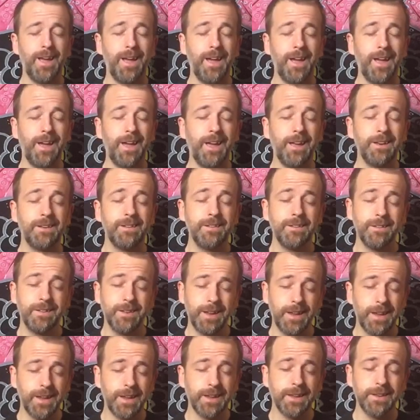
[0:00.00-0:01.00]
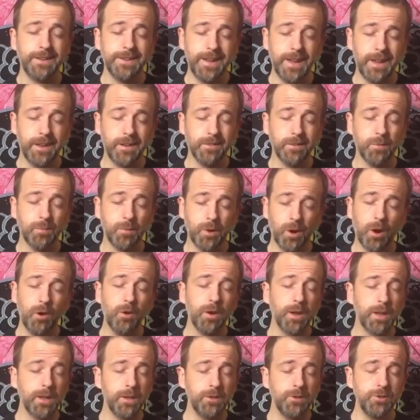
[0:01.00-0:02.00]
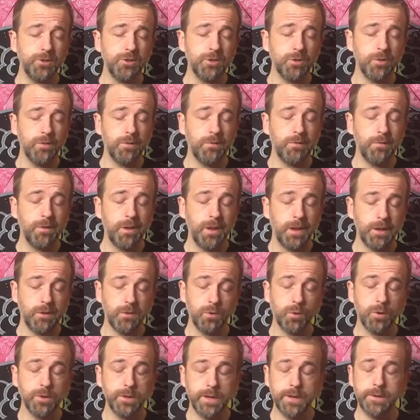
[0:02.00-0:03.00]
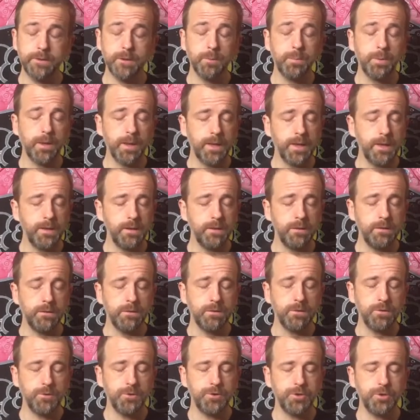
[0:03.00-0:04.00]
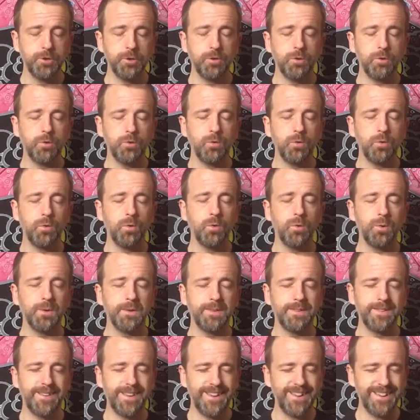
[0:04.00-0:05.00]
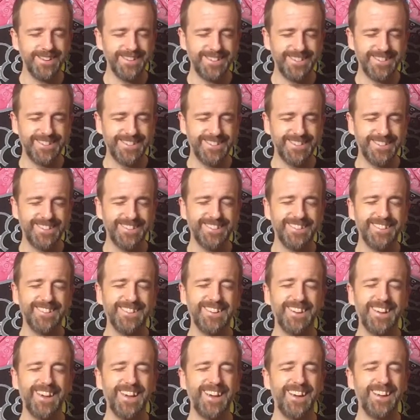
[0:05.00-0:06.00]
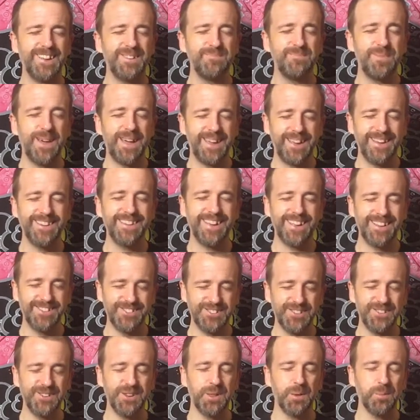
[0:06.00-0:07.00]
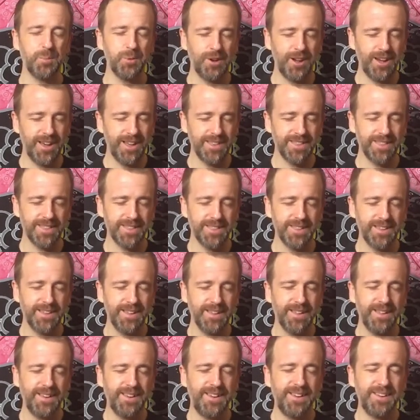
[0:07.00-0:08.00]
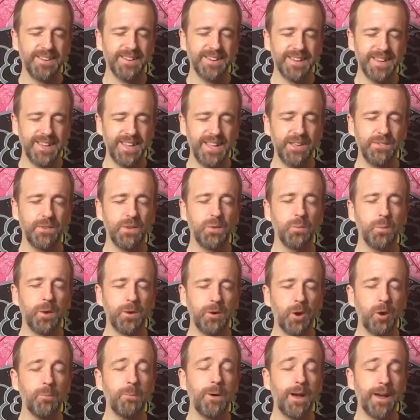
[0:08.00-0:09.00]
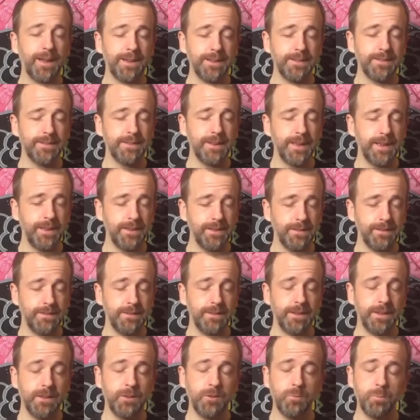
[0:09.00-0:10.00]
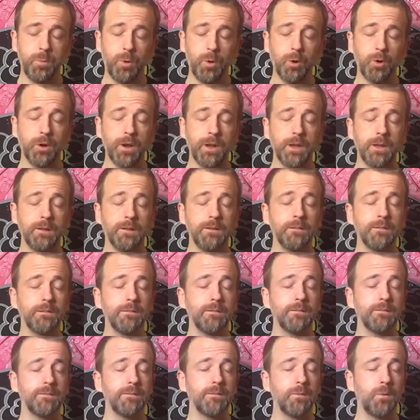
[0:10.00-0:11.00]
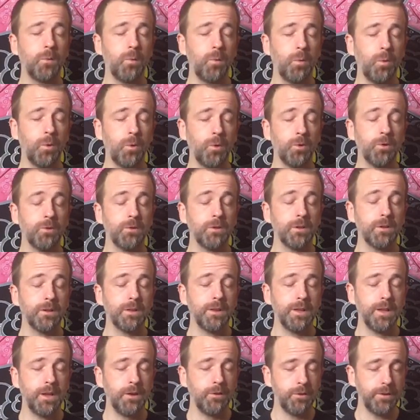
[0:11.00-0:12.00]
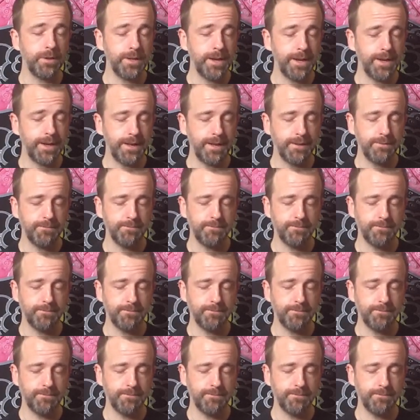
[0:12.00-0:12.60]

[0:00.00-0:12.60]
And it can take some courage and or discipline to sit and pay attention to the breath, even when our mind says it's boring or irritating.